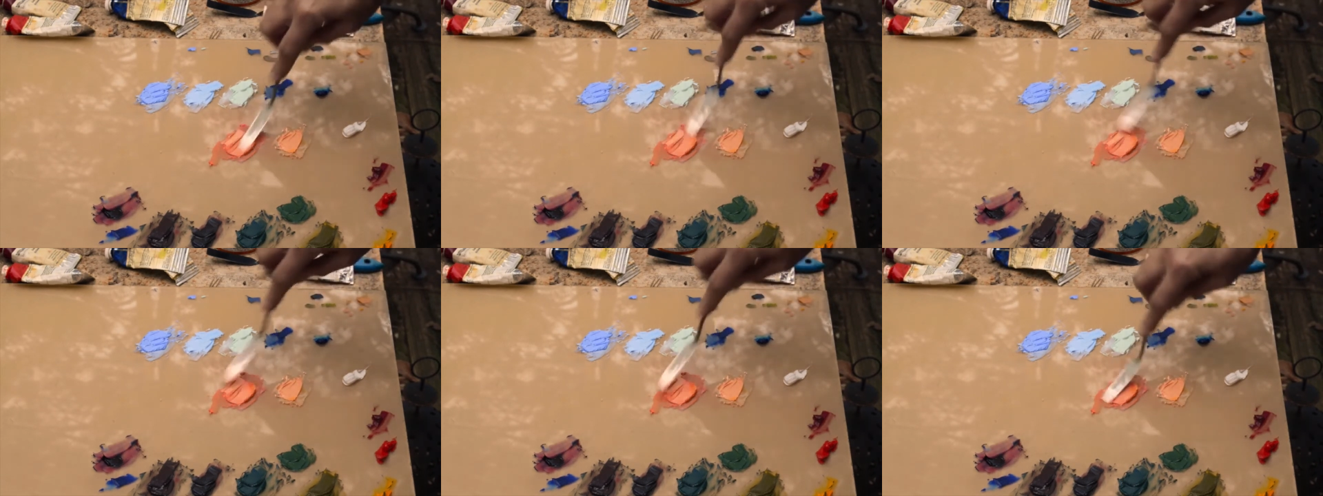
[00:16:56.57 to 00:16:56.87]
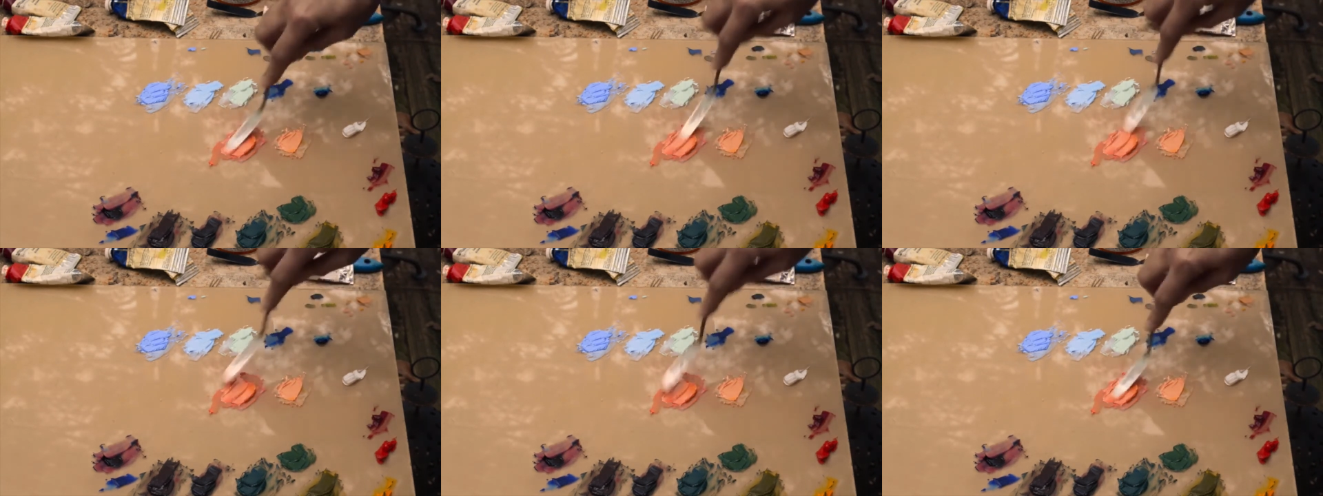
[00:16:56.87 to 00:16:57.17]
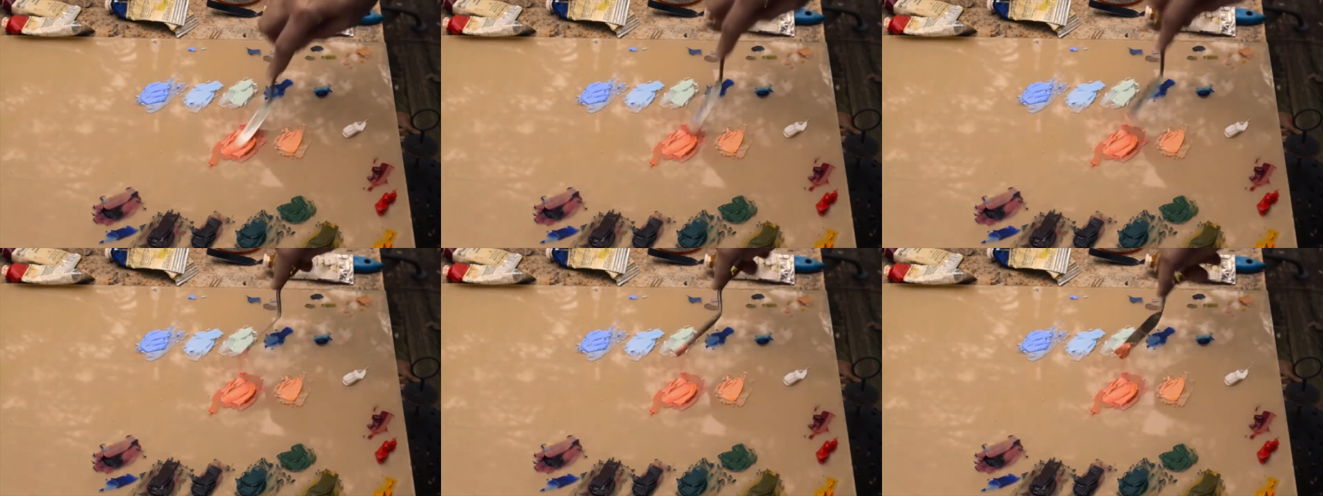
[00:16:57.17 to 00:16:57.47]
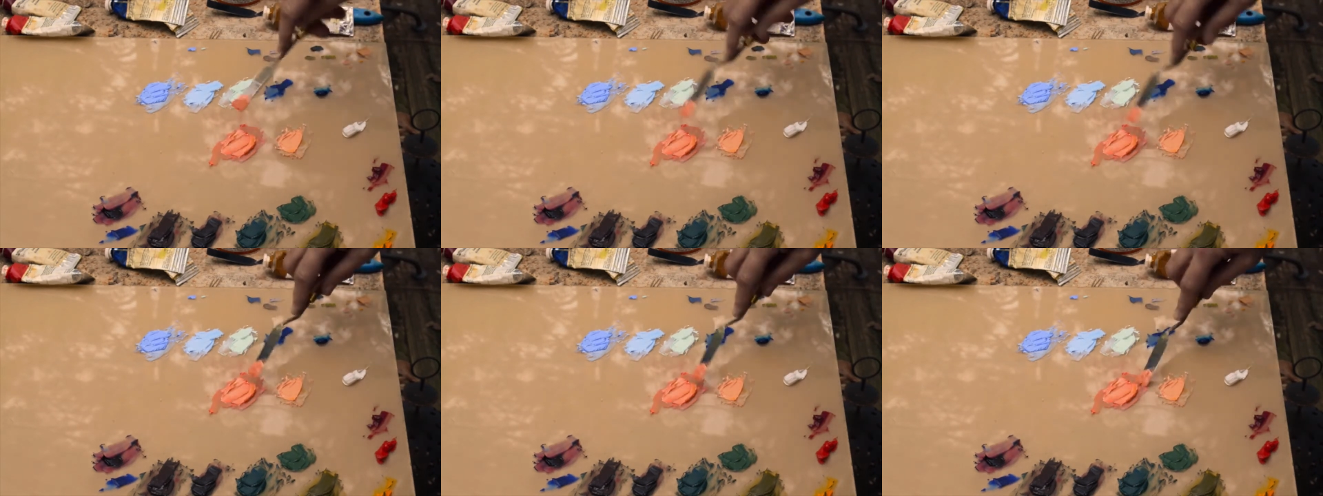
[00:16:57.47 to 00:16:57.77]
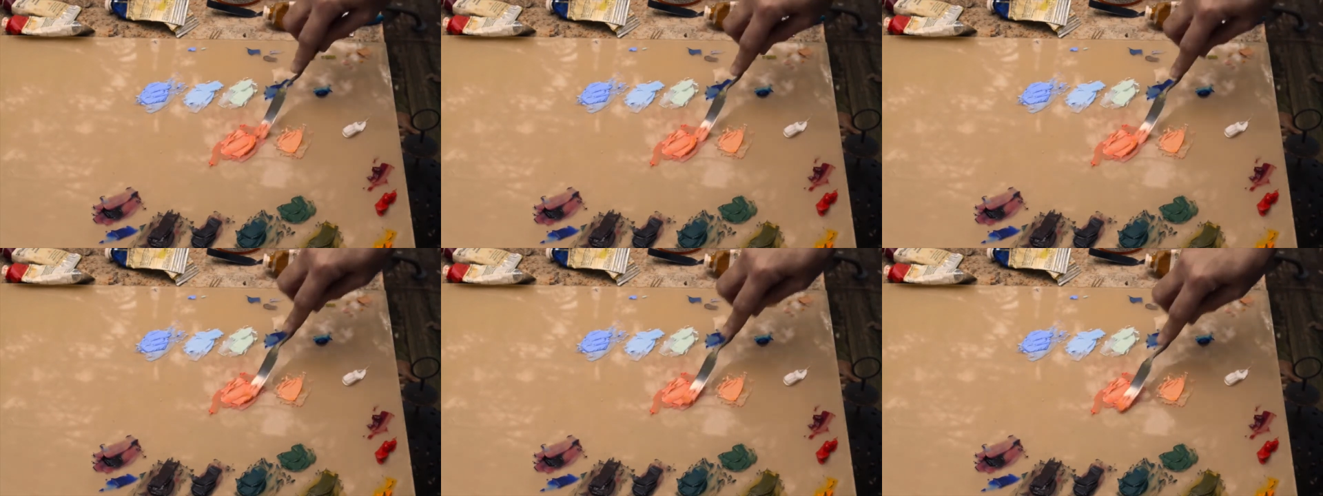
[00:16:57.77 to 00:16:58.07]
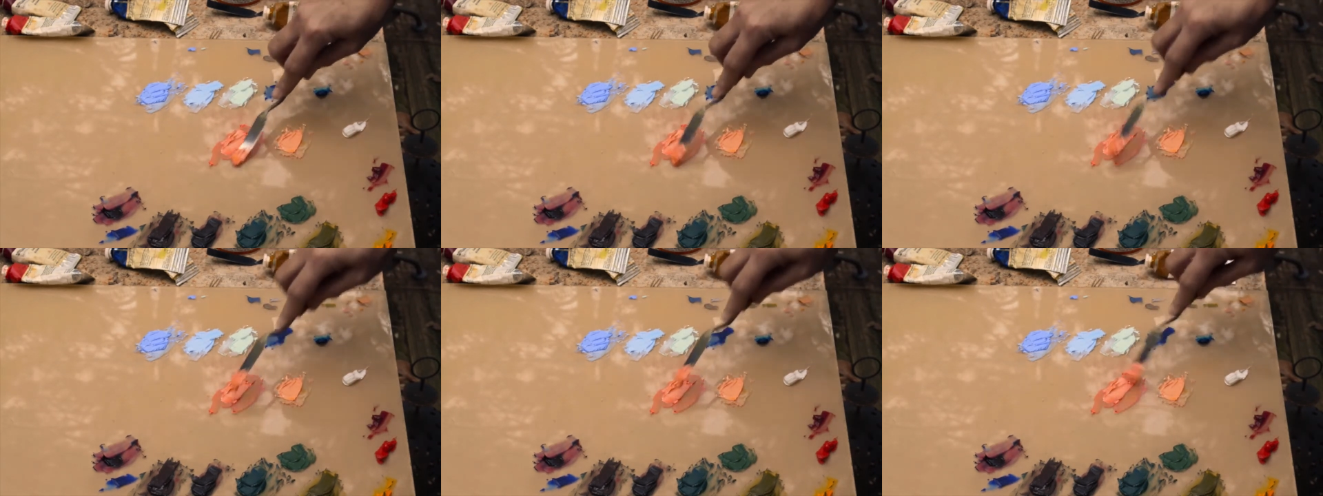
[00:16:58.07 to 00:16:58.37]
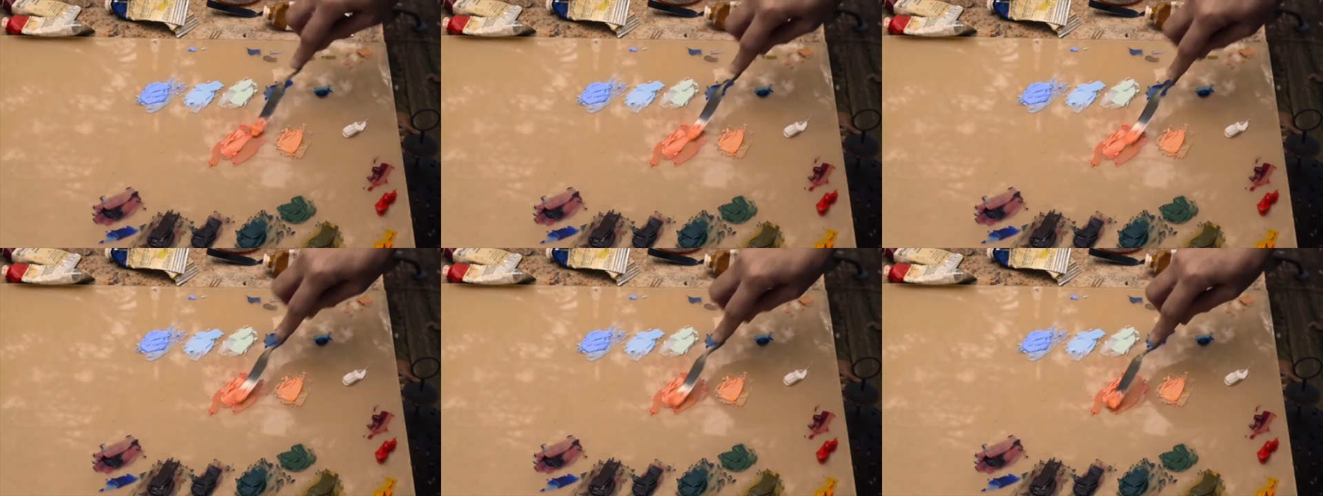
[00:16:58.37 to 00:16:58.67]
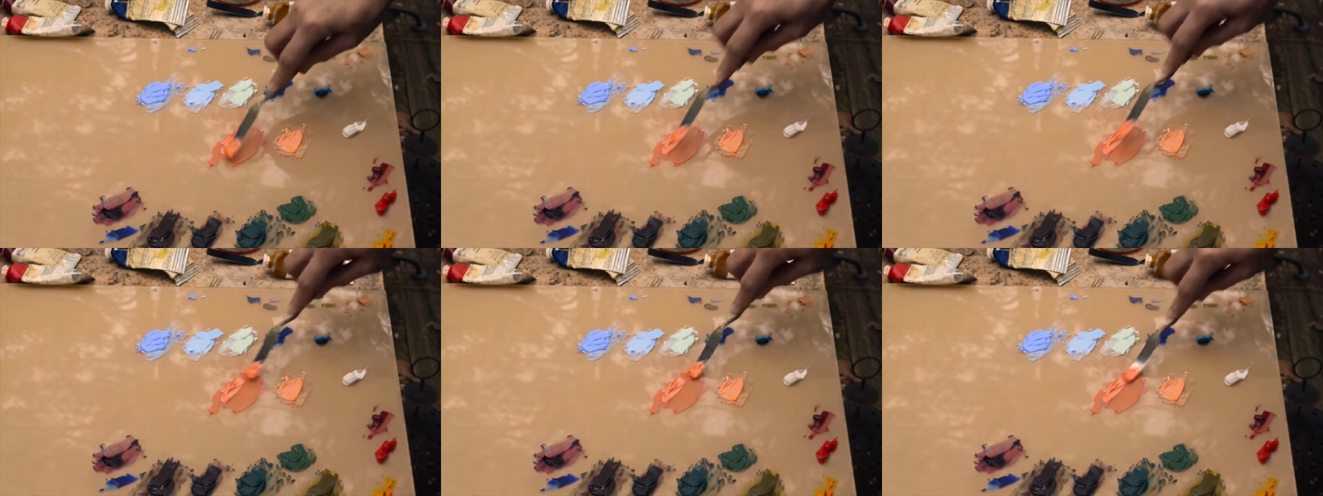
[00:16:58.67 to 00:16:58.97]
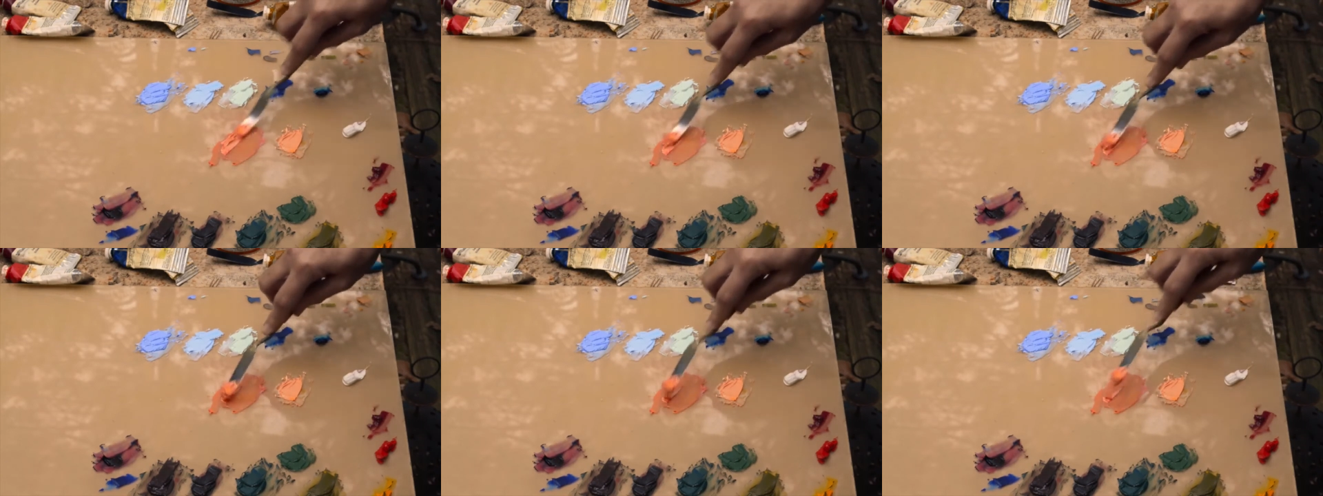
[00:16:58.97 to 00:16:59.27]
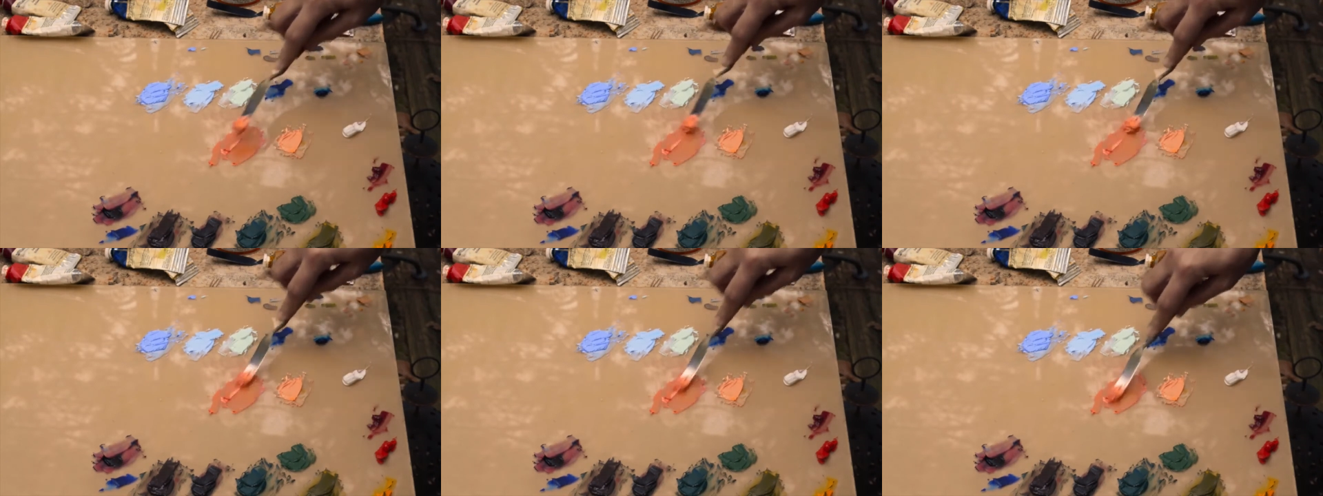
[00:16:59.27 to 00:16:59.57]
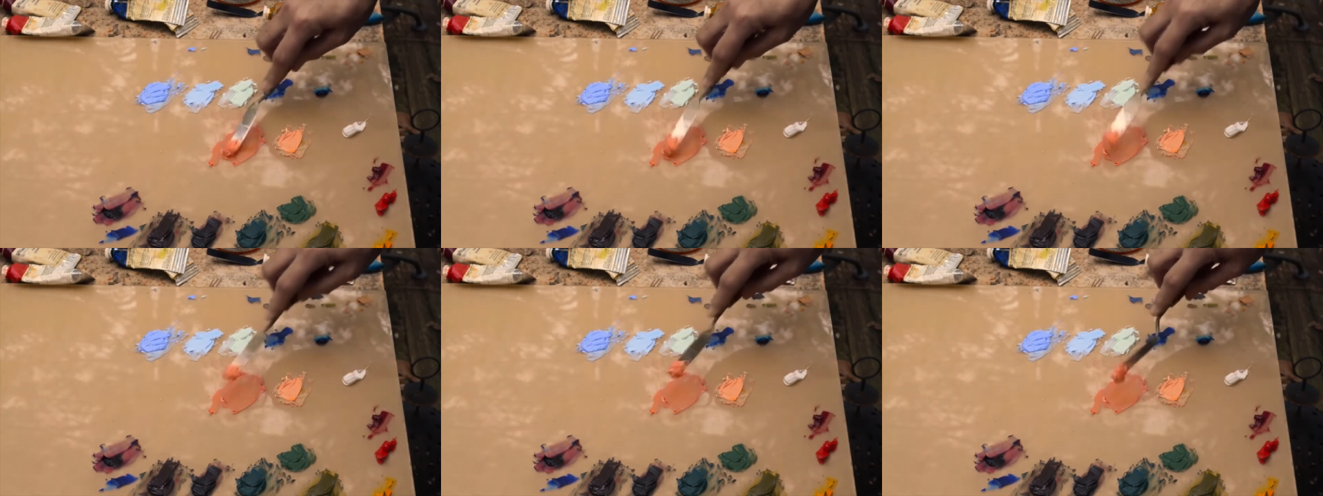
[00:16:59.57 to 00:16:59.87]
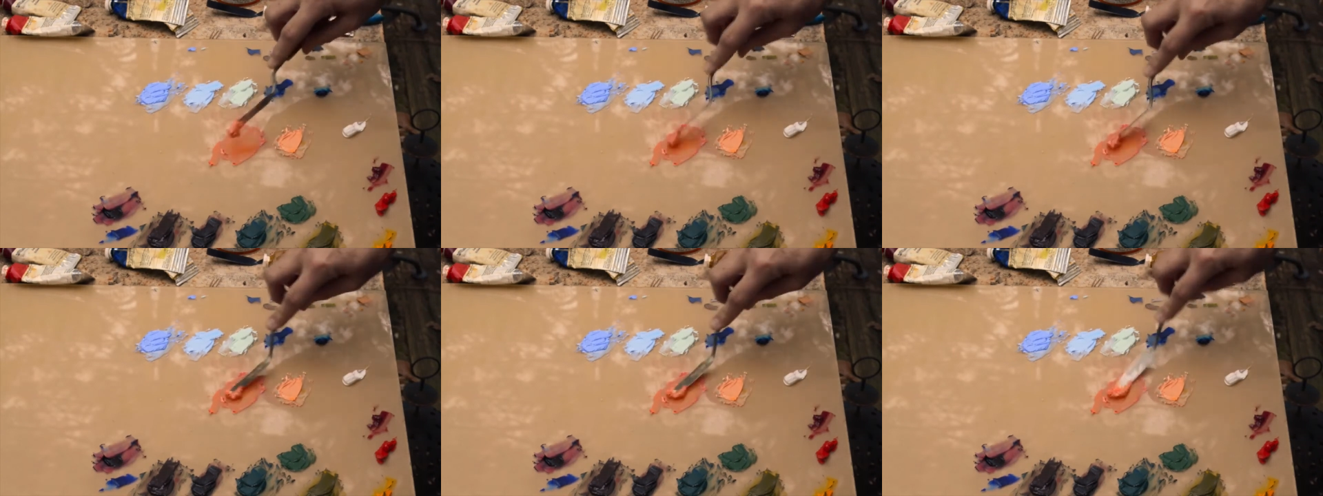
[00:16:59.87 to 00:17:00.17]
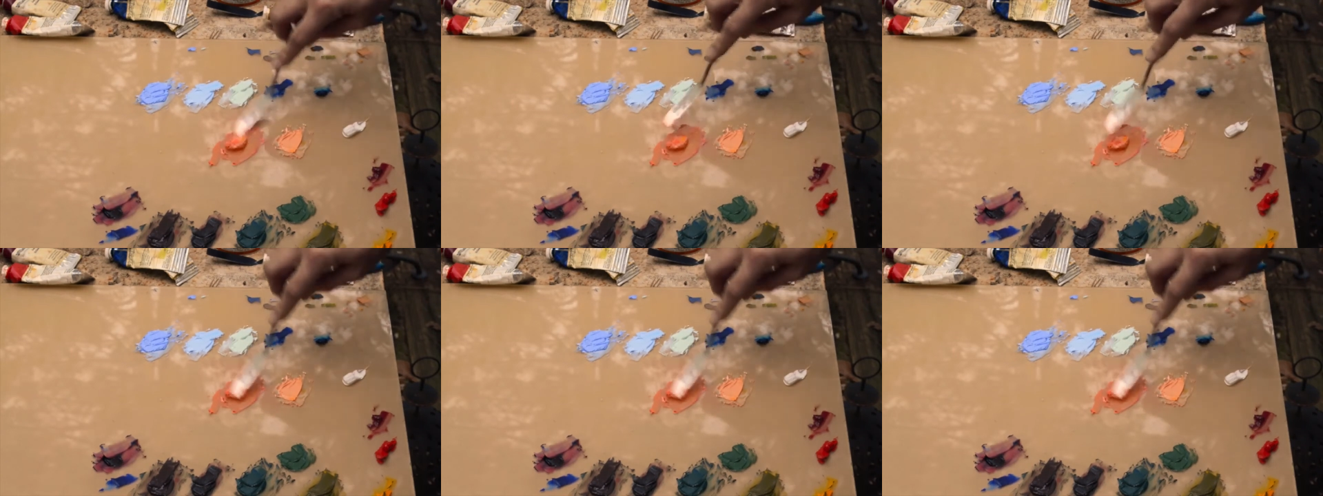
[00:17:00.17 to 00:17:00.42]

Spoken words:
[unreadable: no face in view]